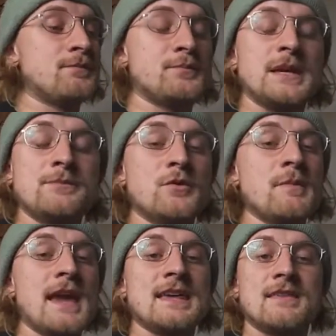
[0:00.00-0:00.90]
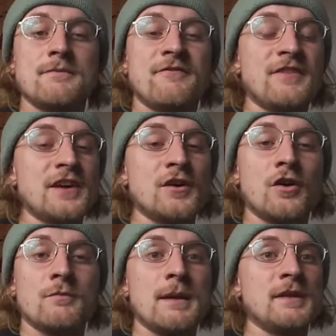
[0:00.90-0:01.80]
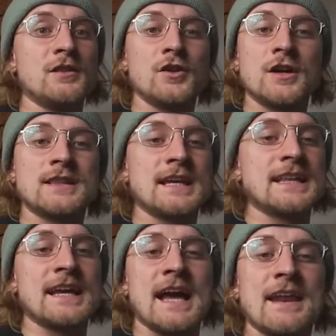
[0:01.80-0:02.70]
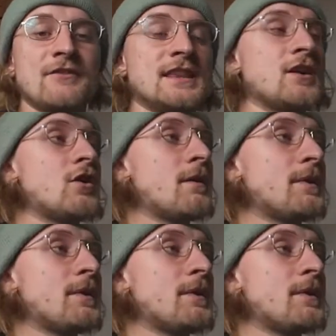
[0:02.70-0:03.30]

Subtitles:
people may feel or maybe look like they got everything going on,